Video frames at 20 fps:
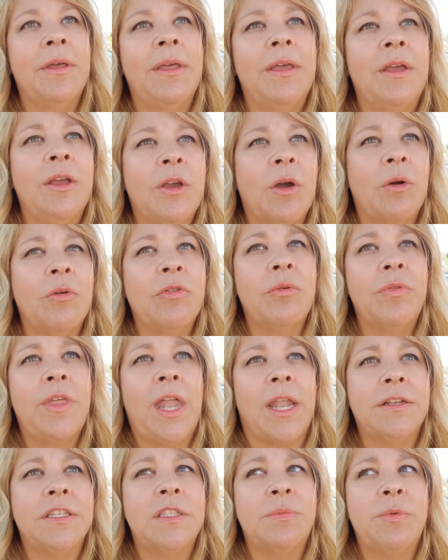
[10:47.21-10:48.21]
go through
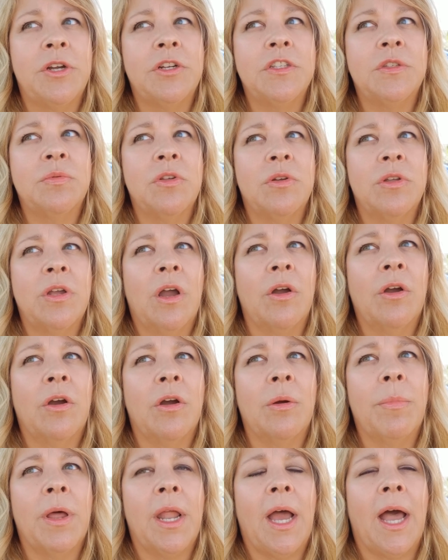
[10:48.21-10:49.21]
that experience when they're
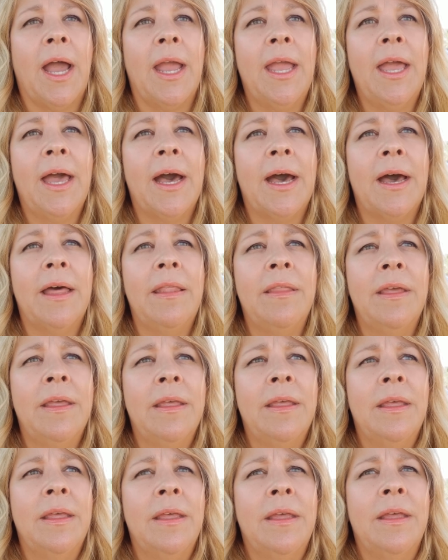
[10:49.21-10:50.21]
younger. But I had,
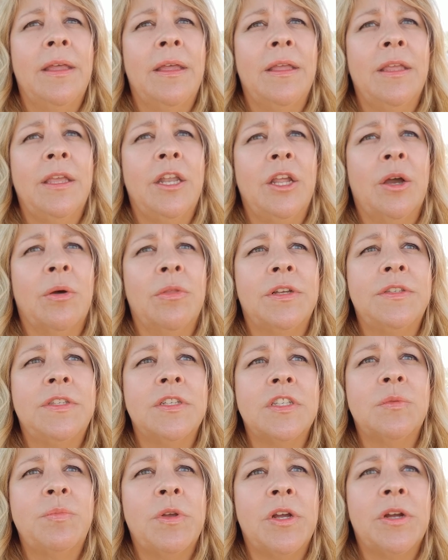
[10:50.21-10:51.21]
this
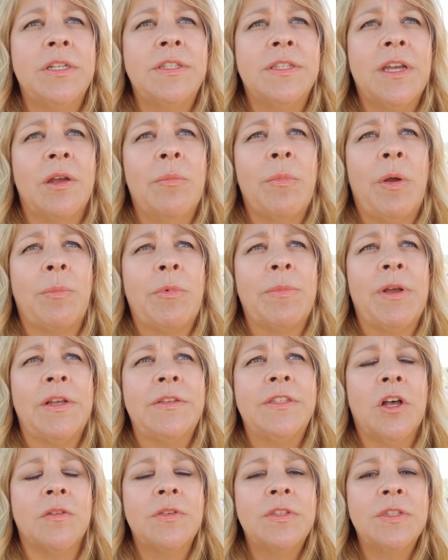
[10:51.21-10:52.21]
experience. I remember
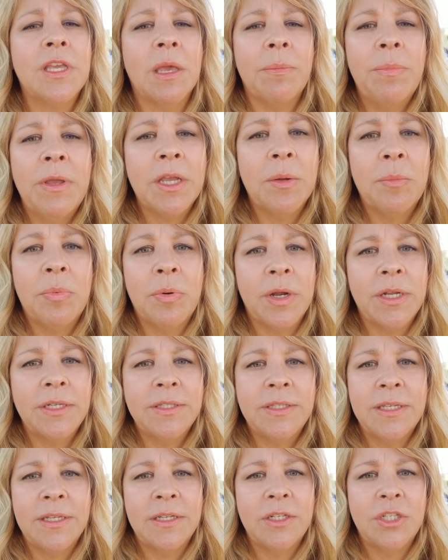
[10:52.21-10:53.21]
myself skipping and
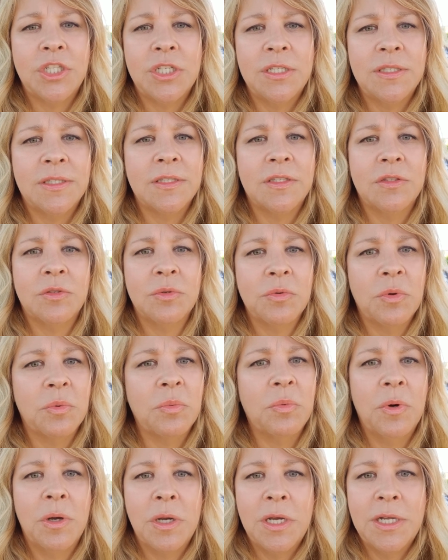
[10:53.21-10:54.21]
praising Jesus through the
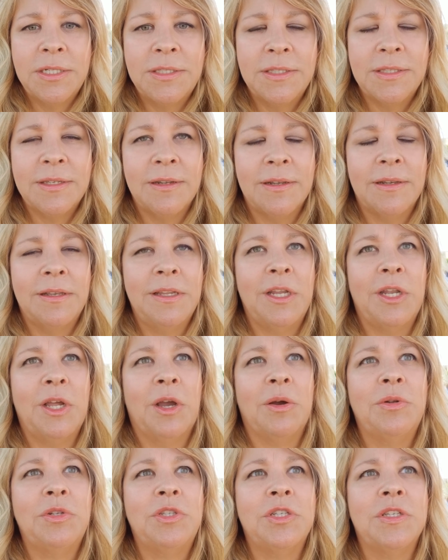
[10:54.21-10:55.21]
woods, and,
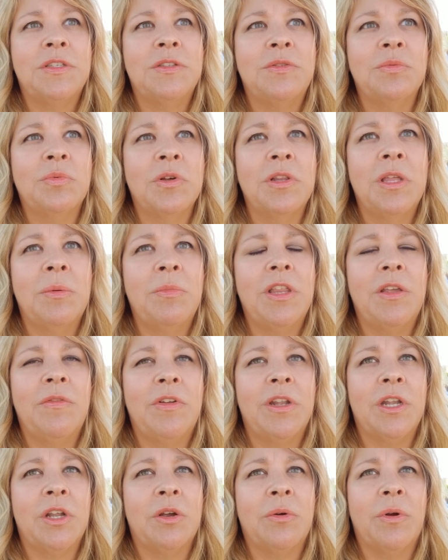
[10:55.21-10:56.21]
just really
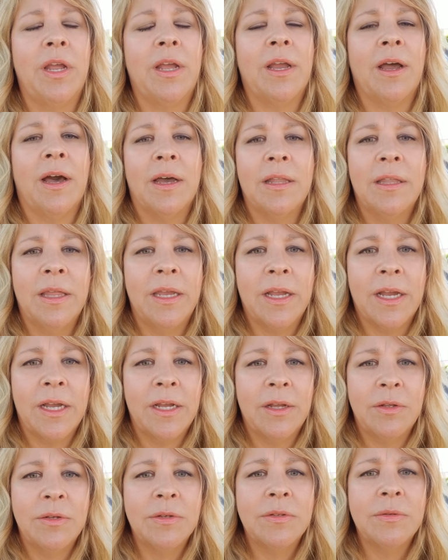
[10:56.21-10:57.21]
believing in a great God, like
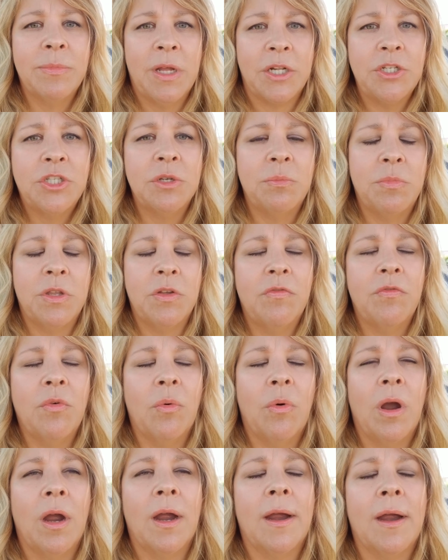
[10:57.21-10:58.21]
I mentioned
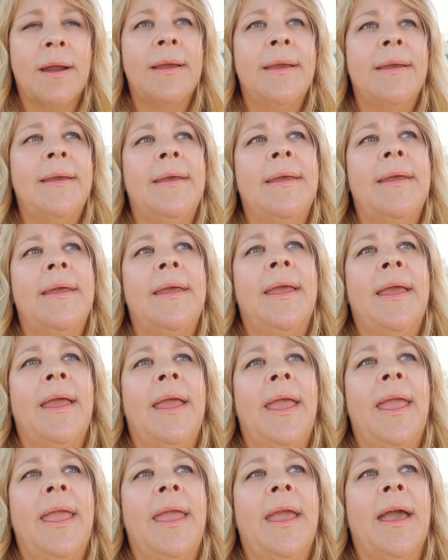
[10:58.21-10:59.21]
before.
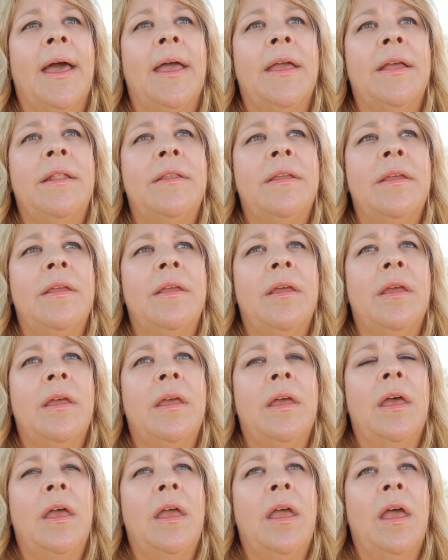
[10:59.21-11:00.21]
And
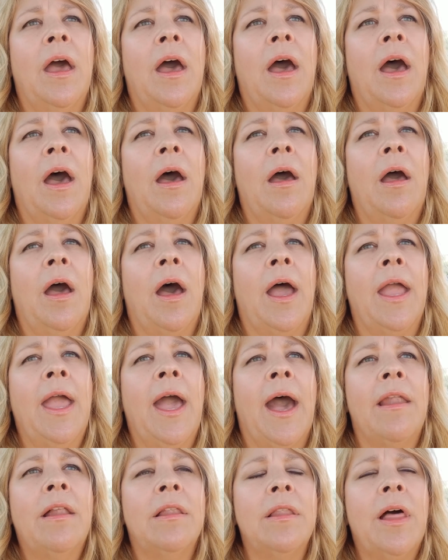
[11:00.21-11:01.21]
I had a lot